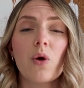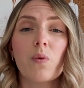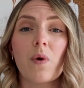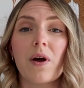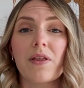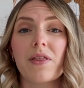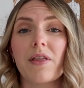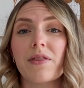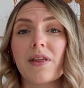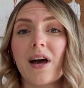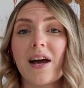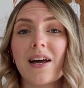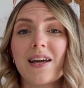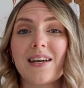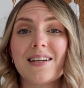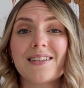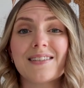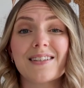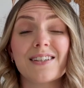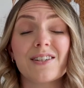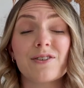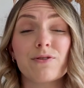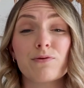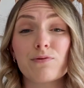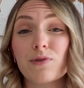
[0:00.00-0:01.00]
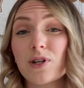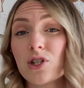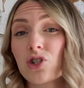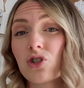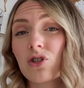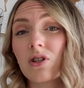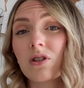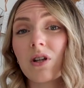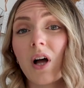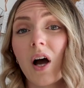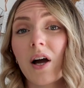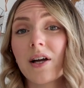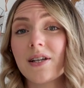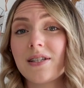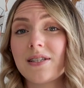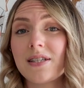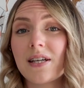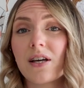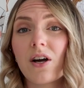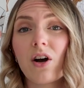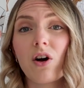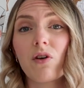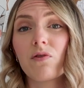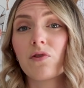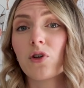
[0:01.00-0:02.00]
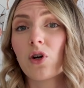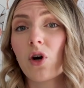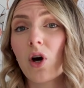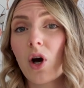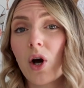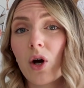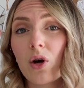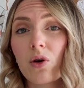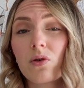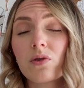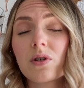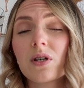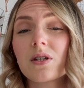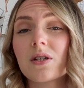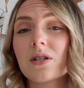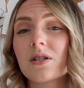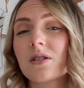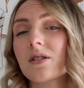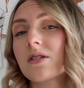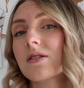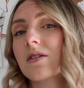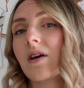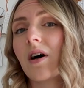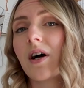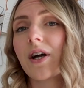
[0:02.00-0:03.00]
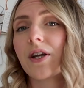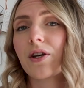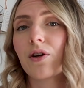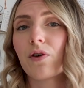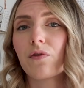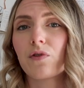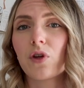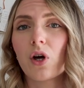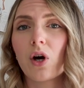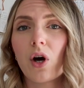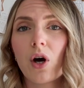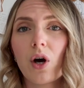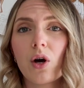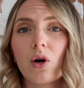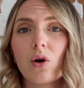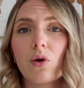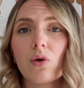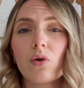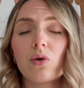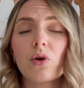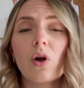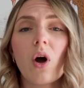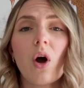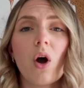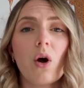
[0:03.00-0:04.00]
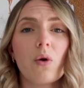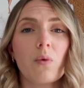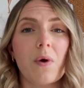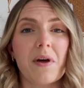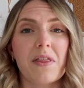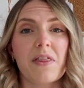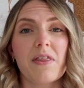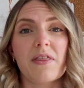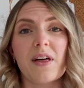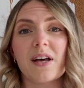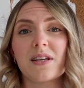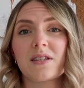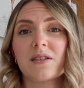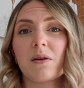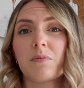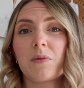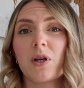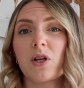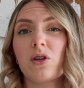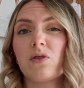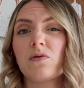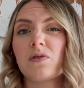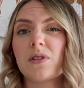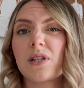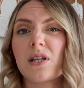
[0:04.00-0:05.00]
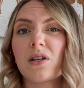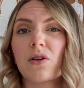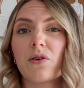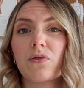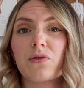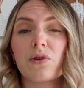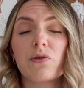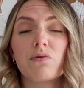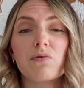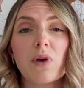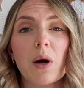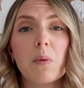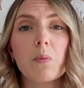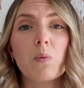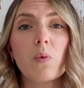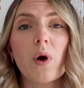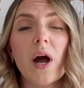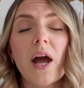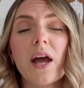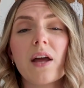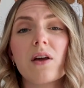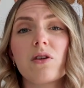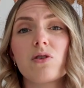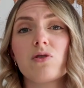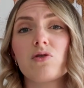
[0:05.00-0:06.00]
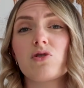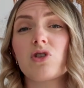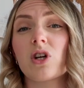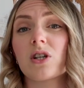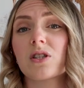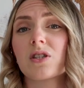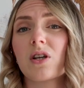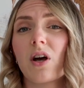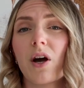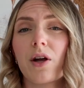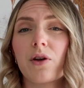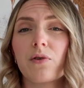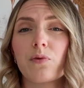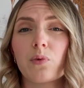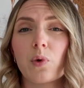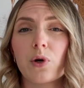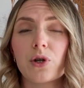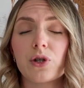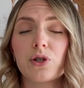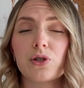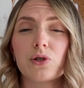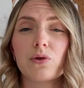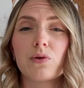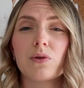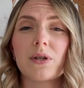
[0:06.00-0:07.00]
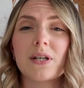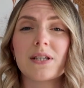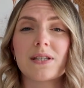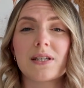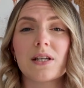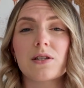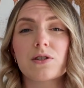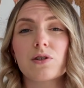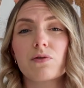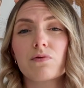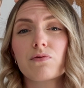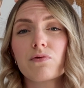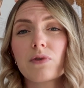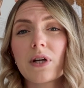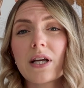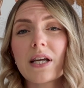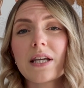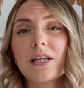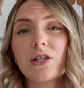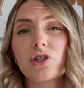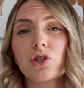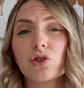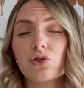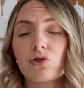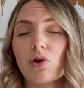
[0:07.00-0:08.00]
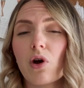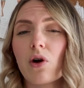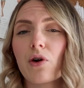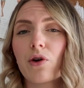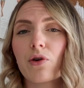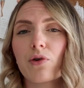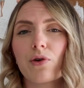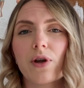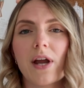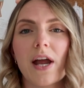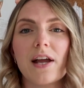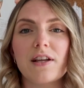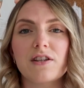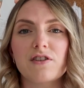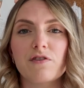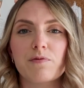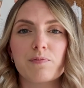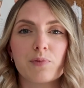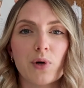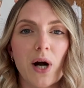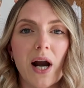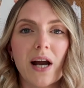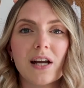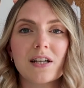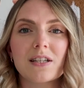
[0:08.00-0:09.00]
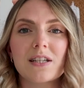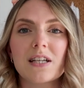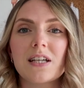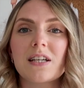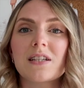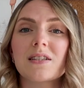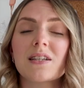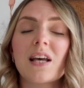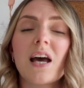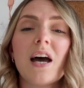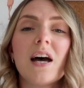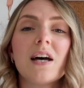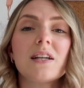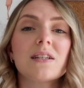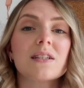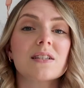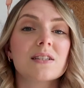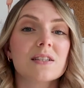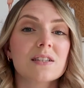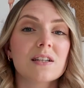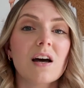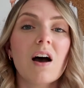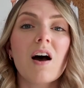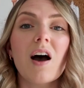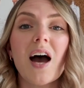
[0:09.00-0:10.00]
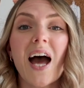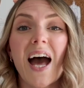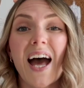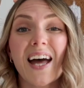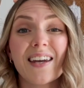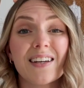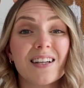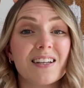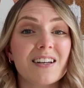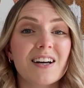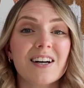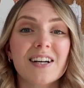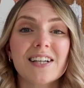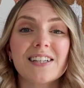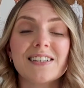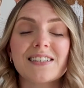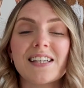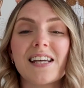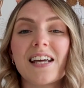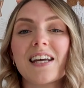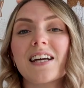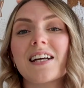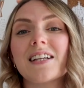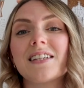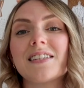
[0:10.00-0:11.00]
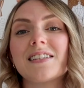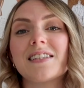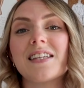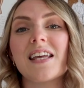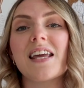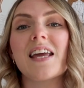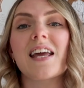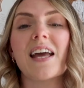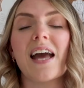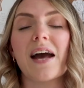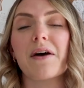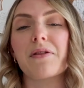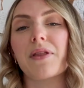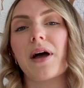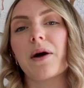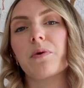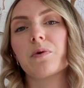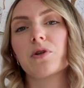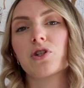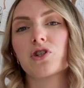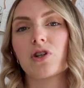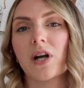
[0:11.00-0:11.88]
whether that is an original idea of your own and a design of your own, whether that's something you've seen off the runway and you just kind of want to do this as a really strong creative practice to start analyzing and seeing how that would